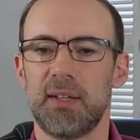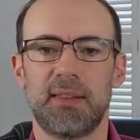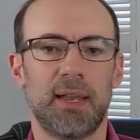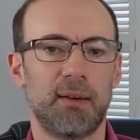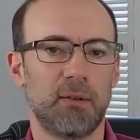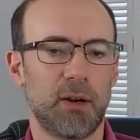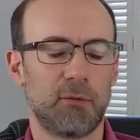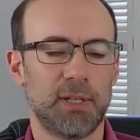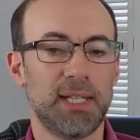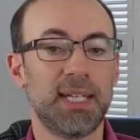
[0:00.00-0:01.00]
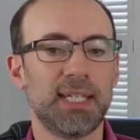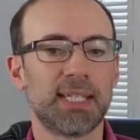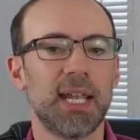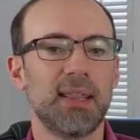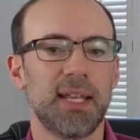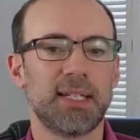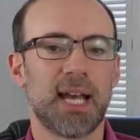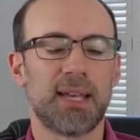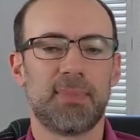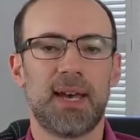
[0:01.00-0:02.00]
that are released that
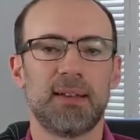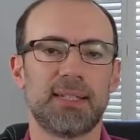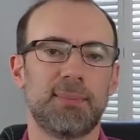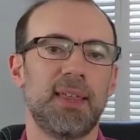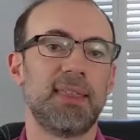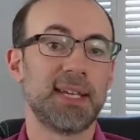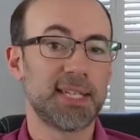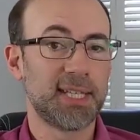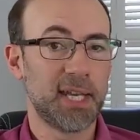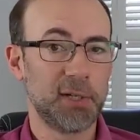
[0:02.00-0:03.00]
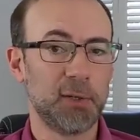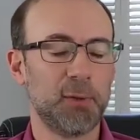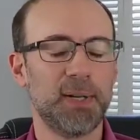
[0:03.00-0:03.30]
talk about some of the things that they knew.